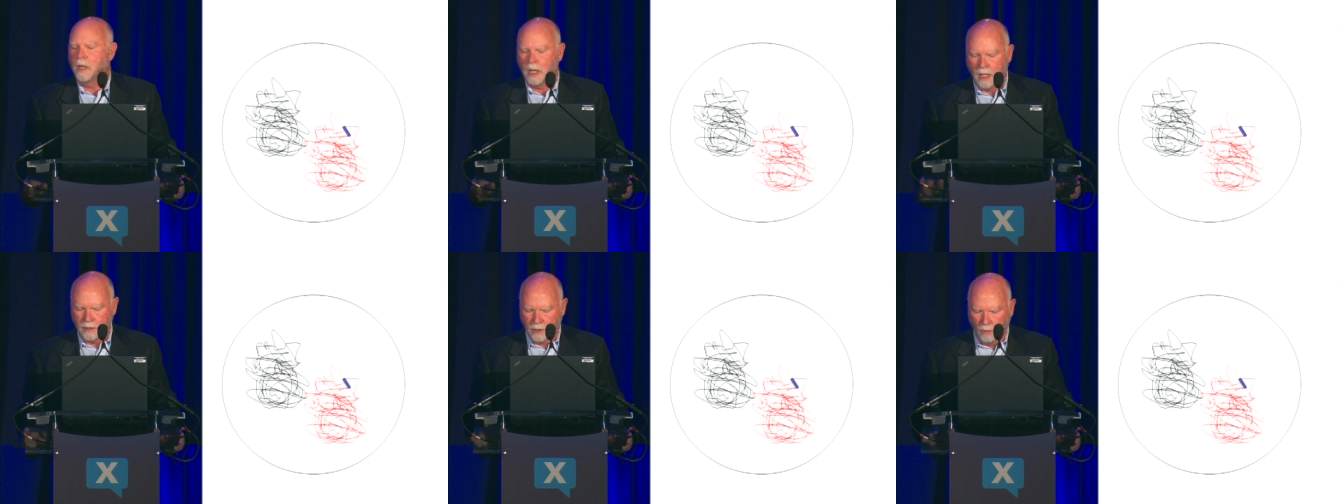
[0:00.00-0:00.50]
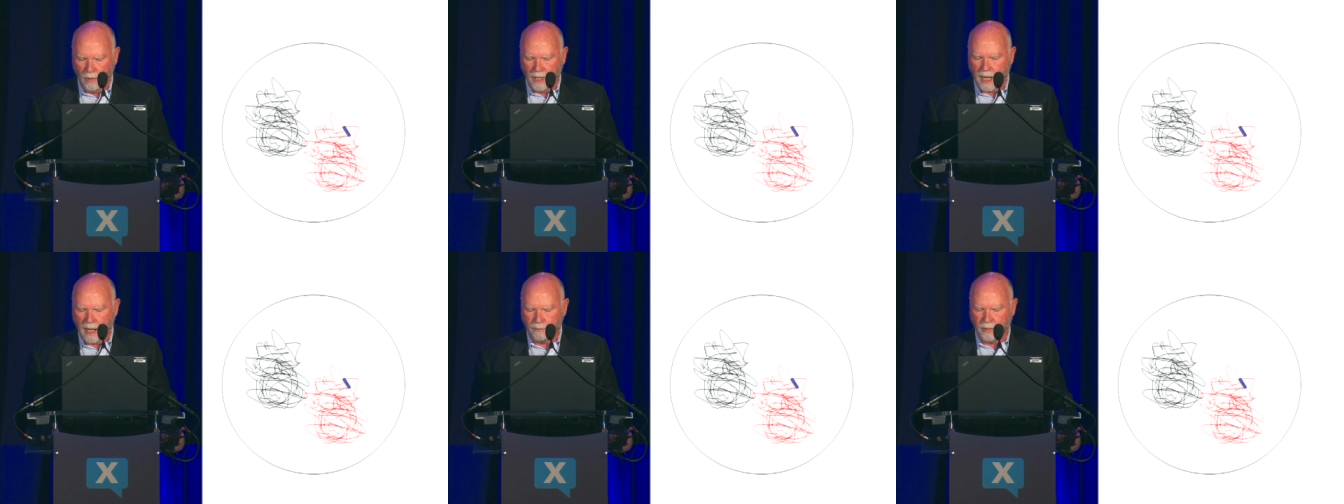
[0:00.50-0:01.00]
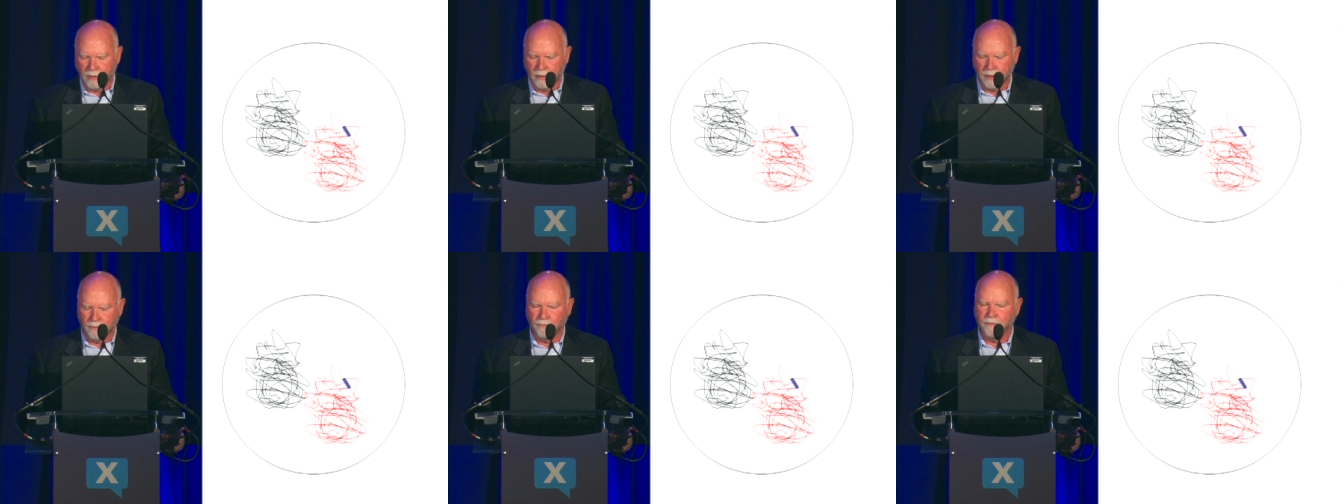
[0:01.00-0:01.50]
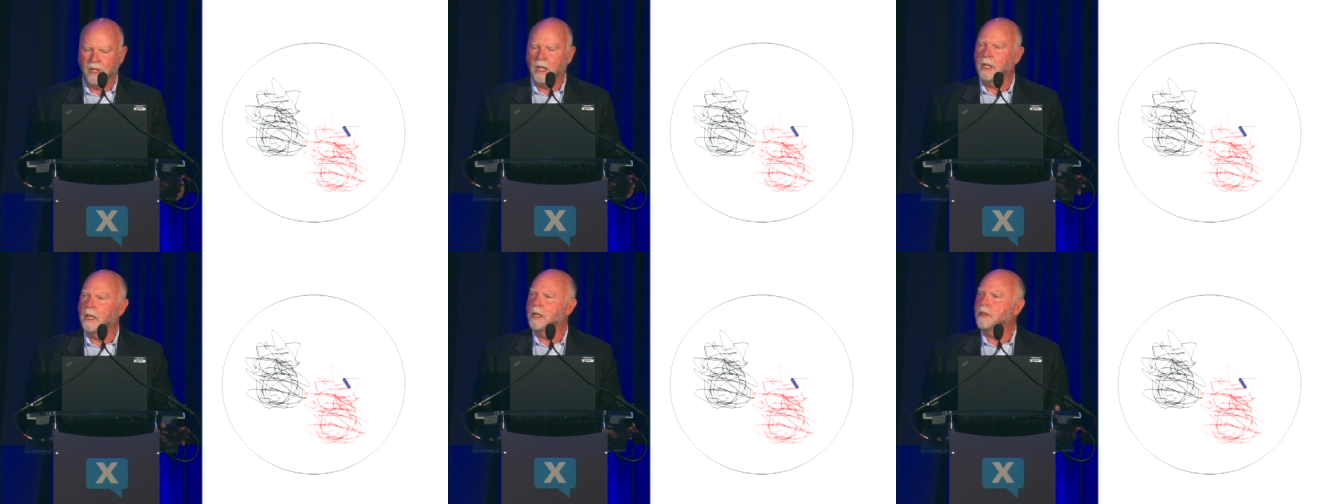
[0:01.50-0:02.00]
Uh, so what happened?
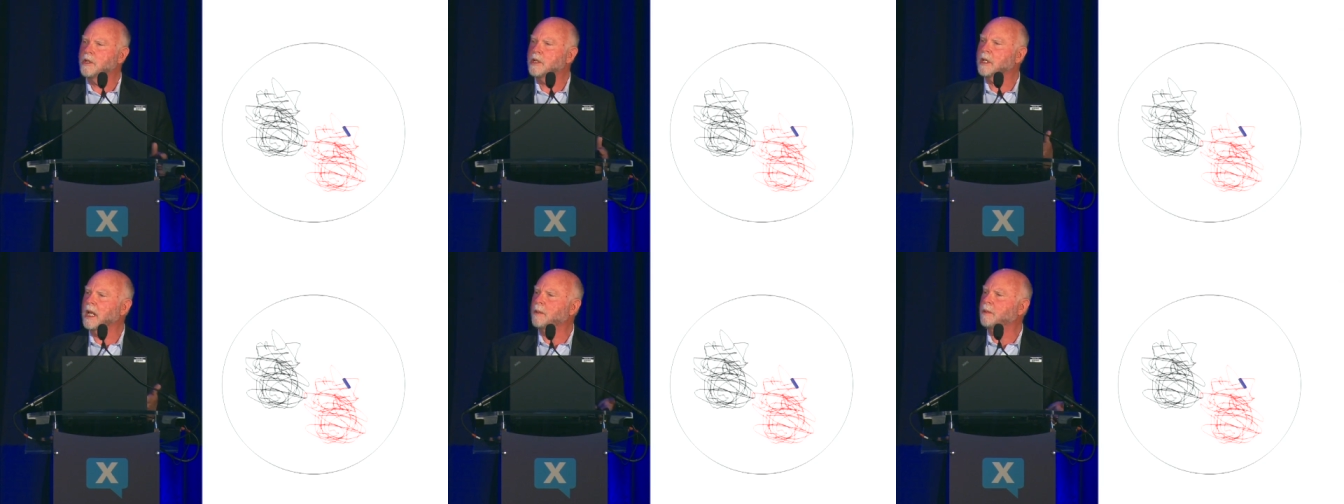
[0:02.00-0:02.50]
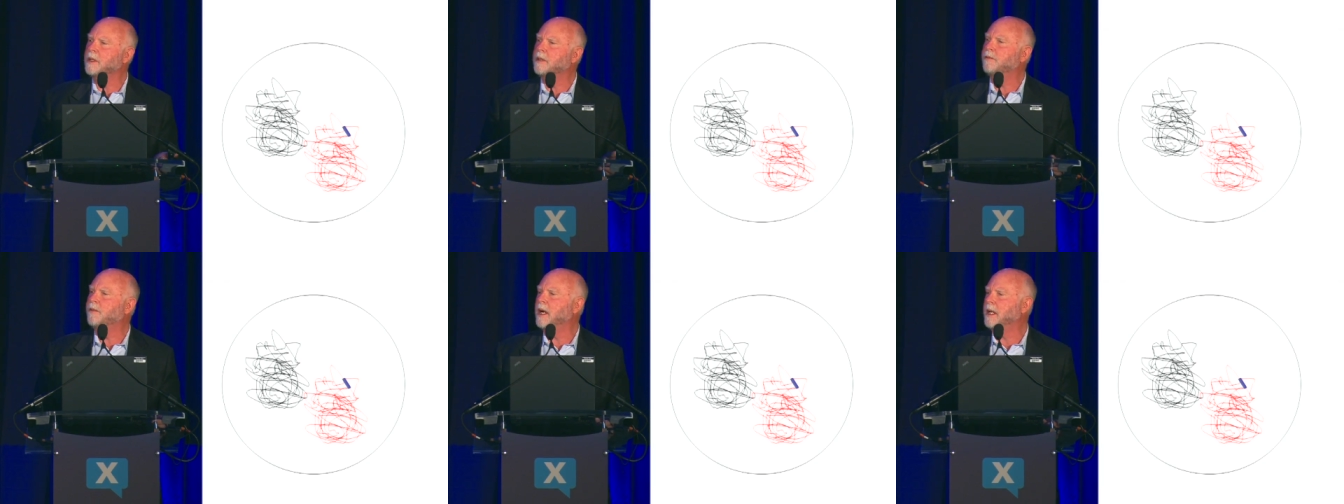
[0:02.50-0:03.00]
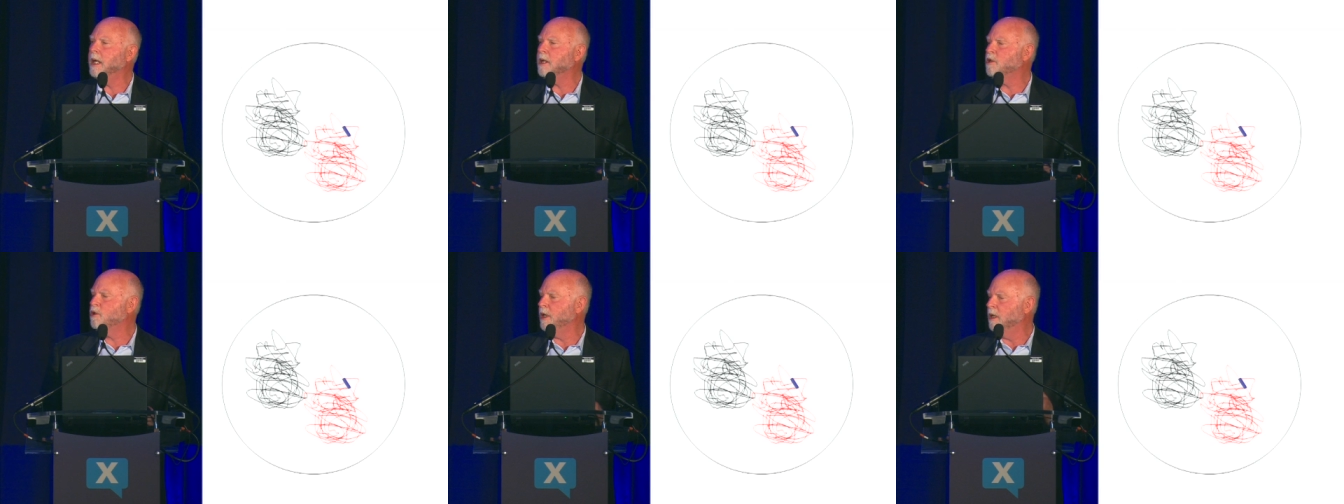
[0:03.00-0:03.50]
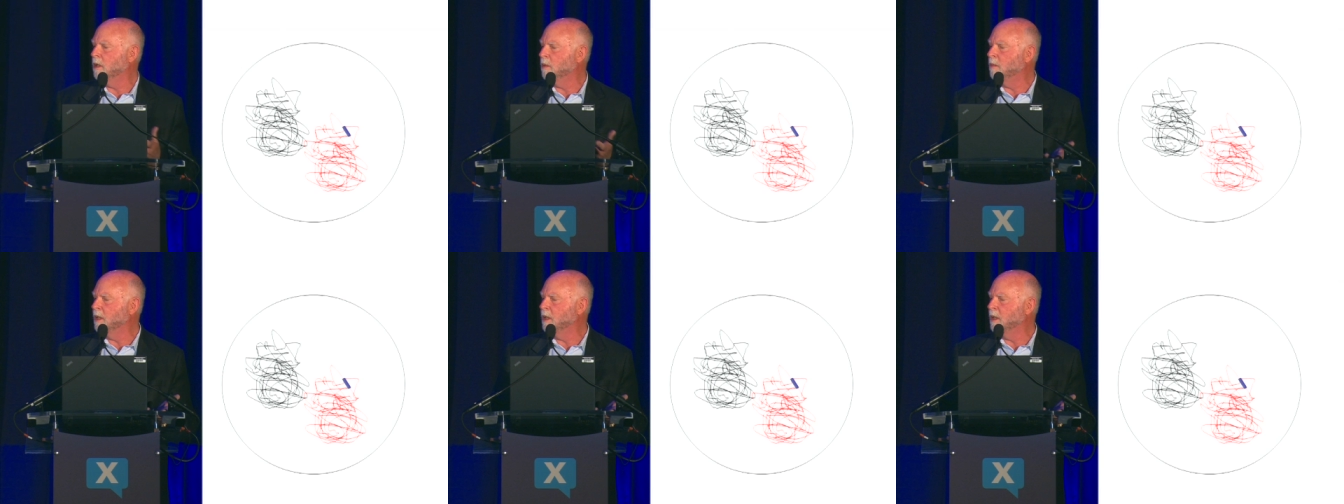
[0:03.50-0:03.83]
Just like with the Phi X genome,